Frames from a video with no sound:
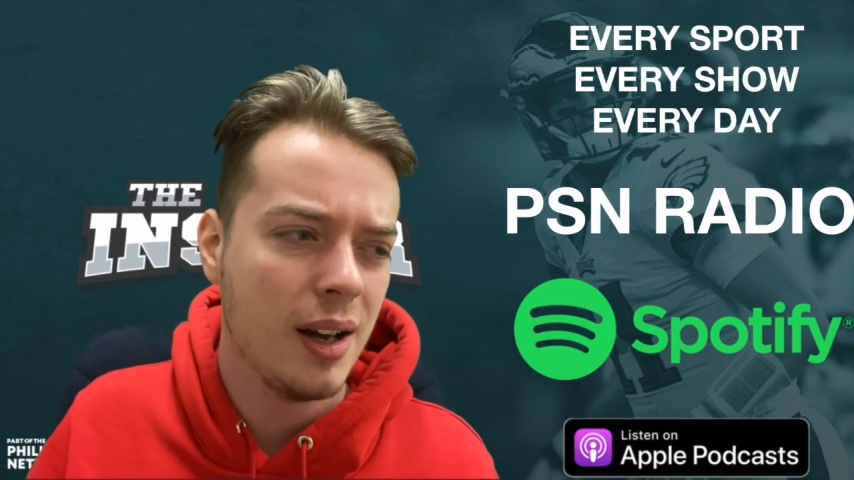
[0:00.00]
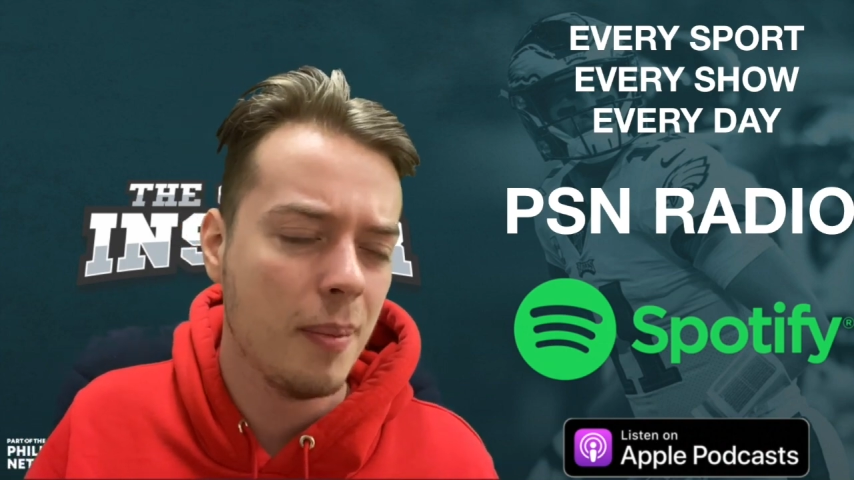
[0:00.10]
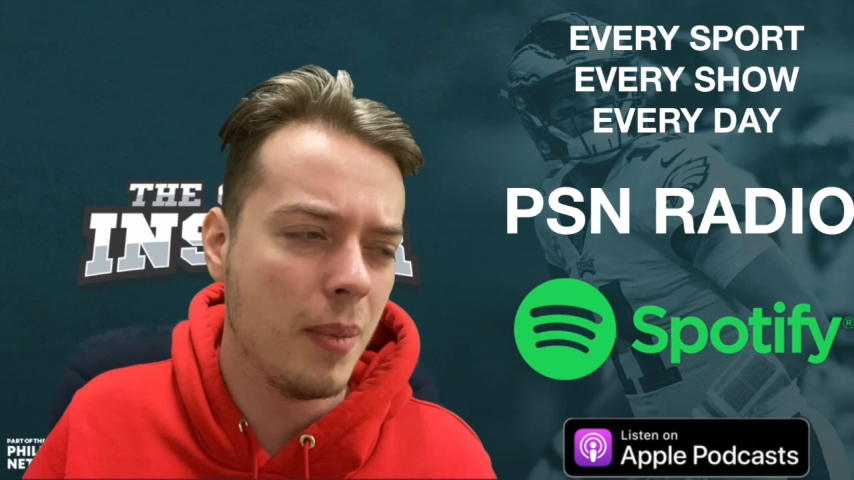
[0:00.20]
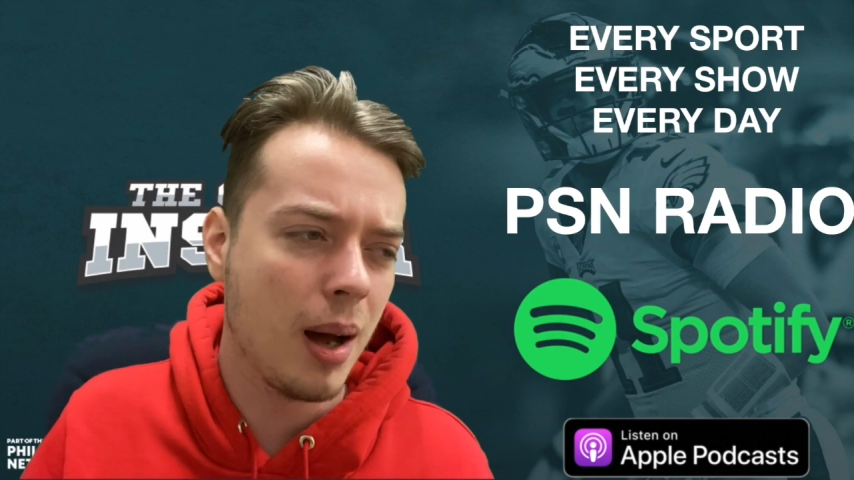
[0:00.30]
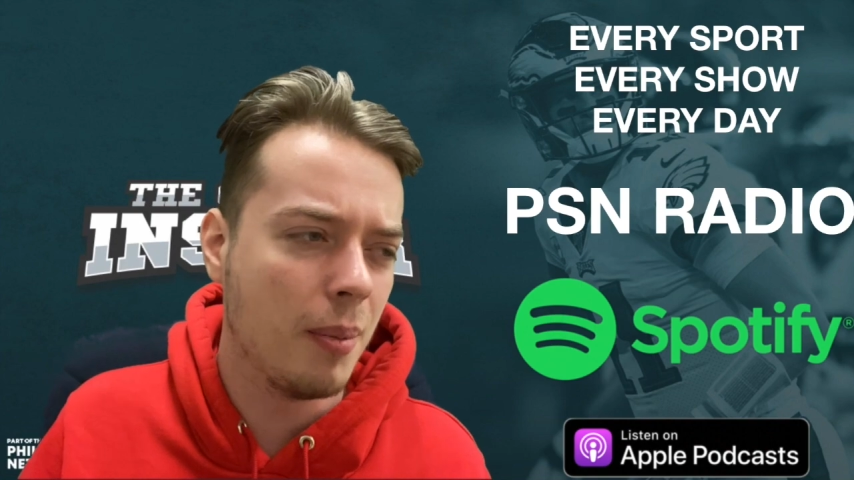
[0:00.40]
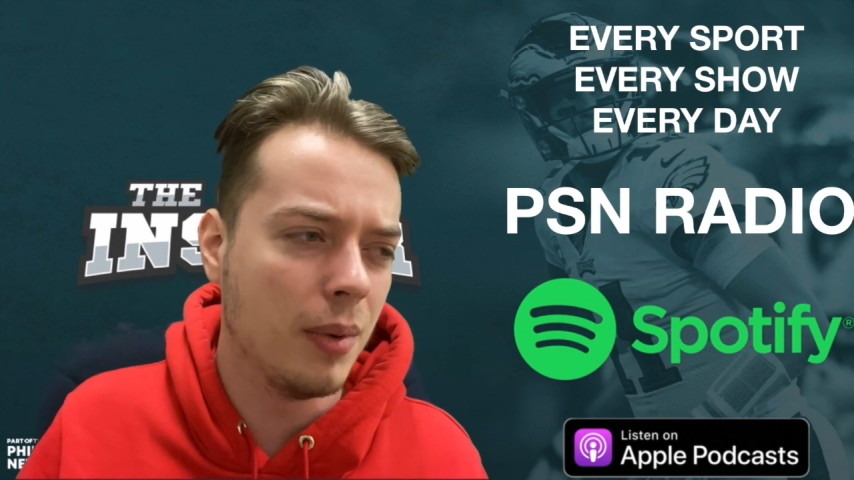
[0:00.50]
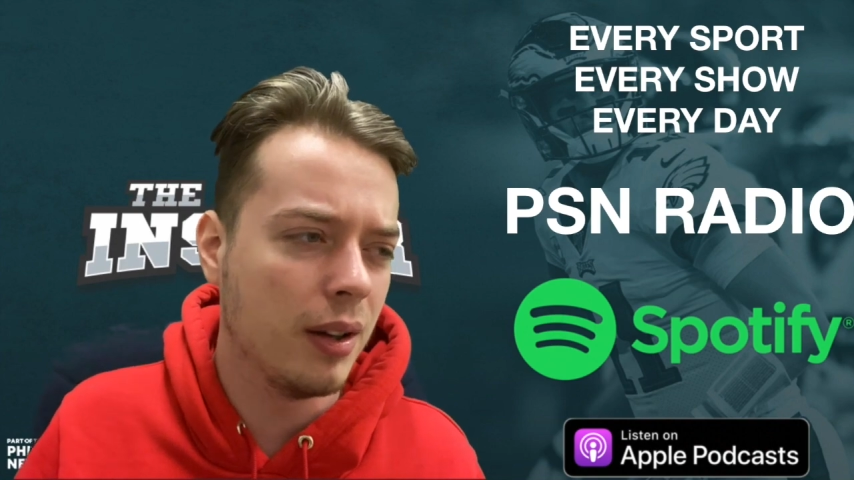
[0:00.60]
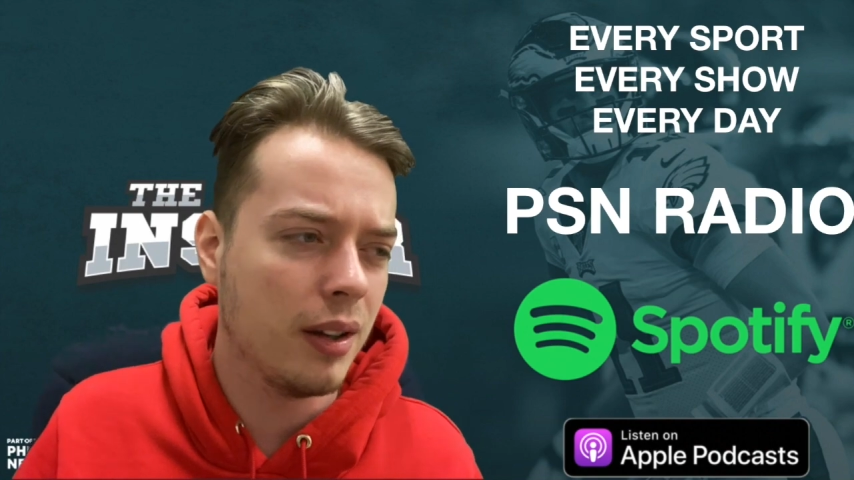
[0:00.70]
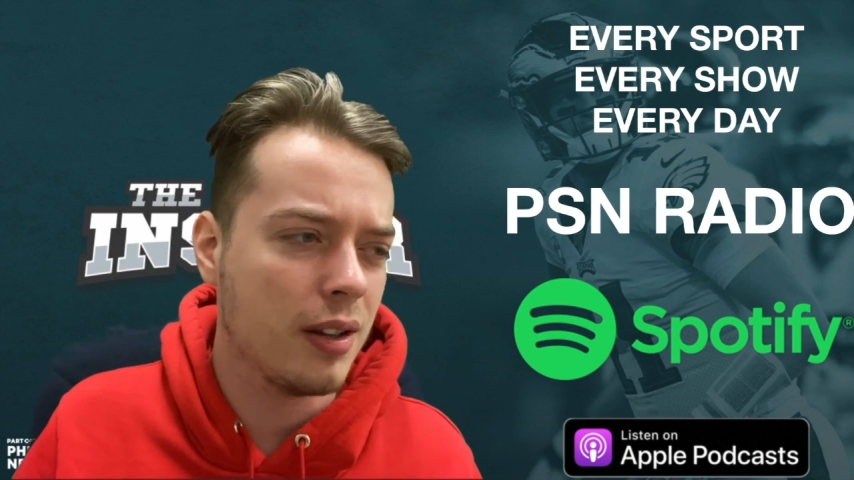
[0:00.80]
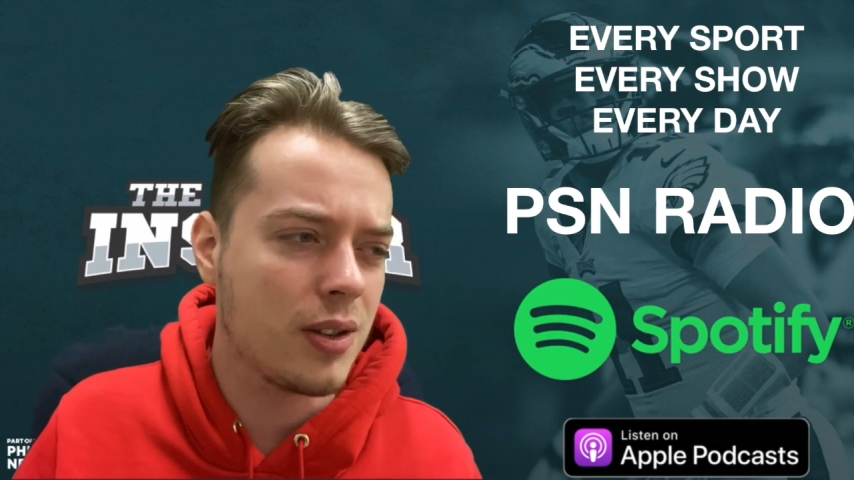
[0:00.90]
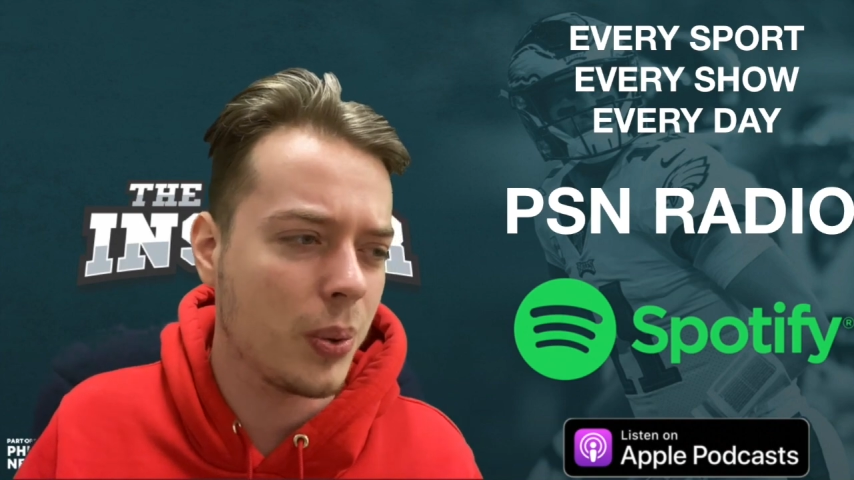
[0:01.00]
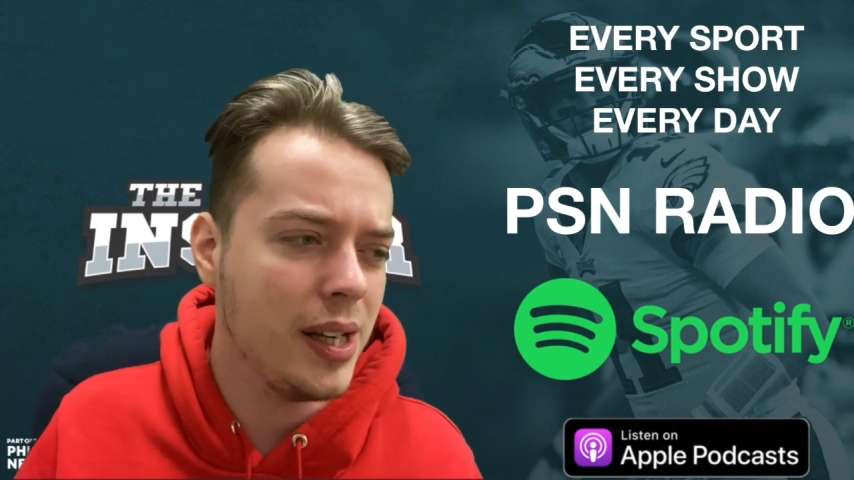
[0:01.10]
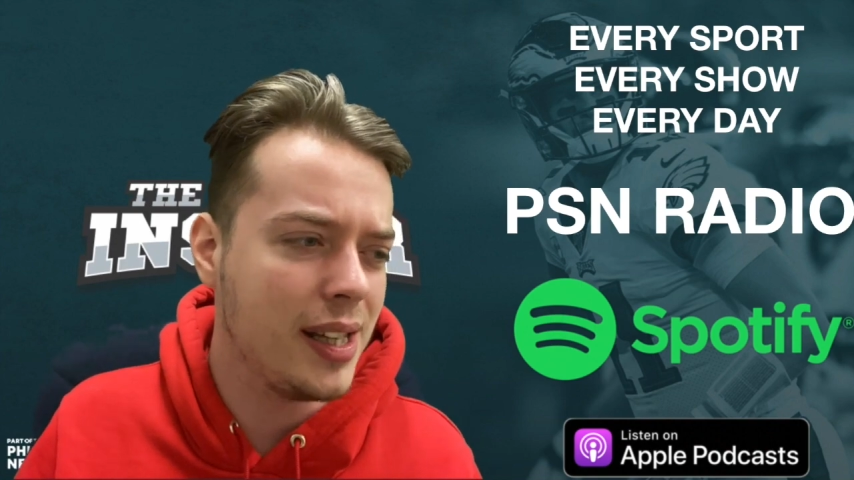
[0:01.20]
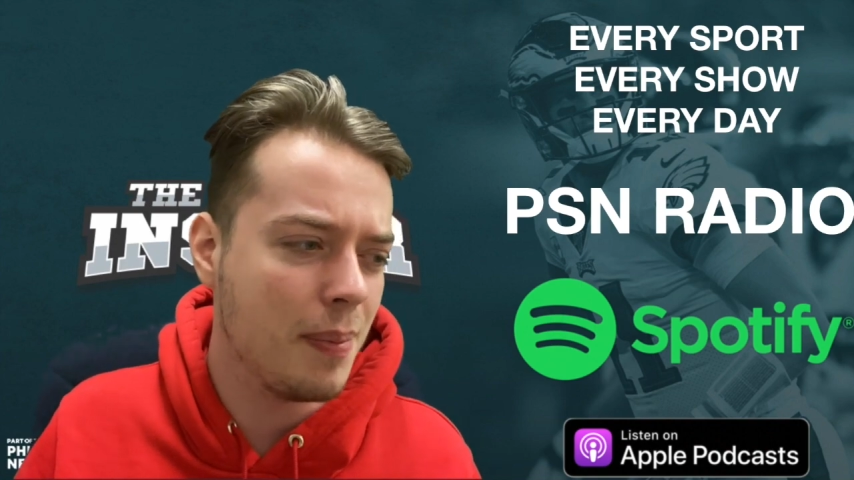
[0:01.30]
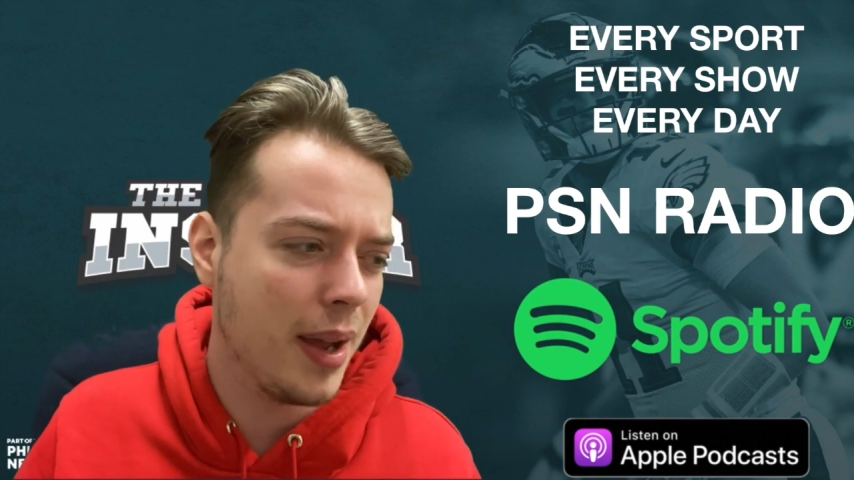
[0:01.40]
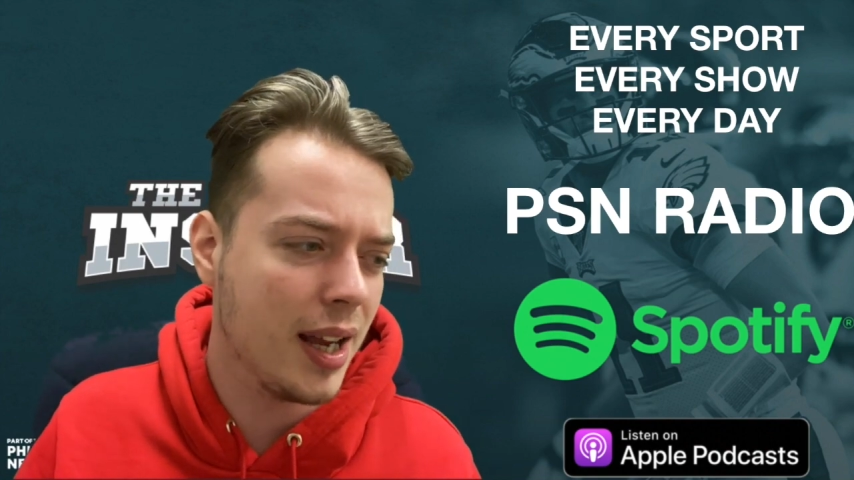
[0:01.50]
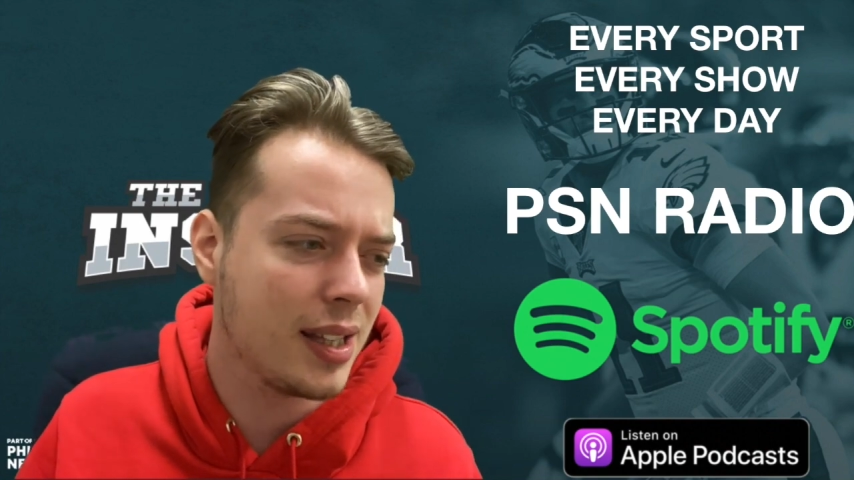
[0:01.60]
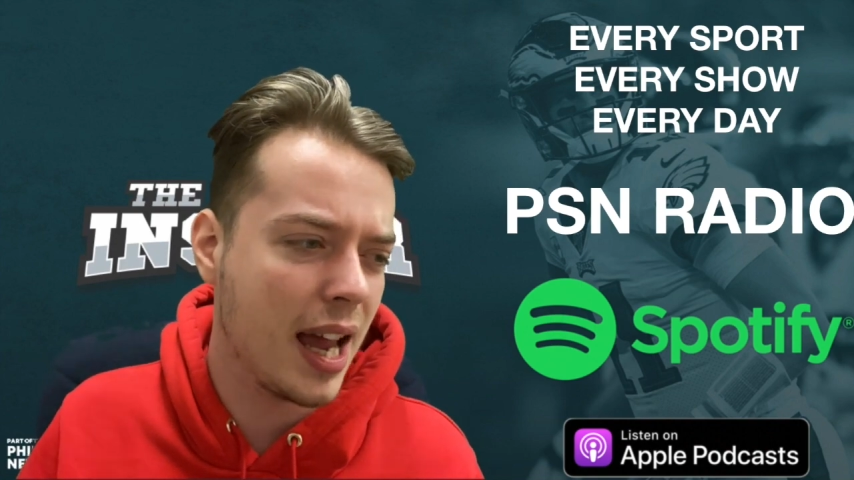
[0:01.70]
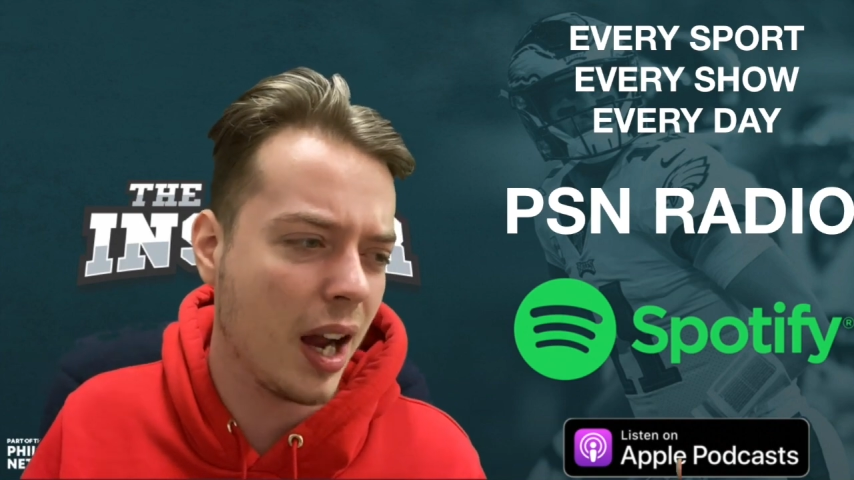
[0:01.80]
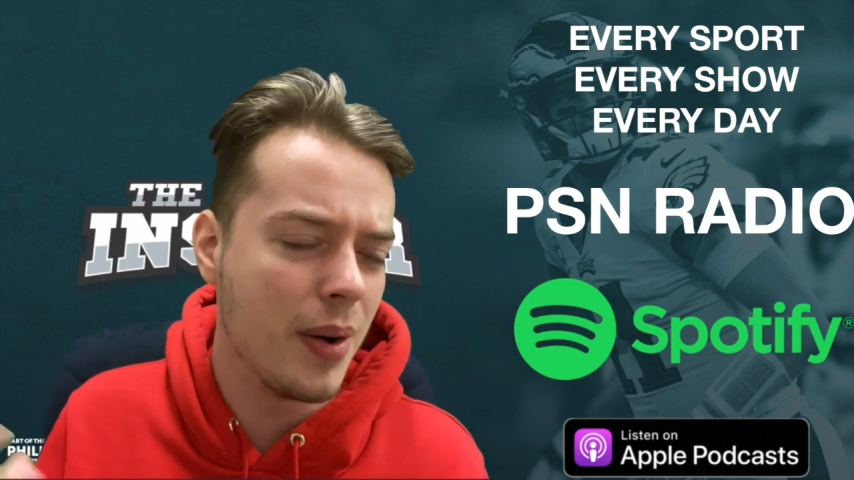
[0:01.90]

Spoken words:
Mum tweeted me saying,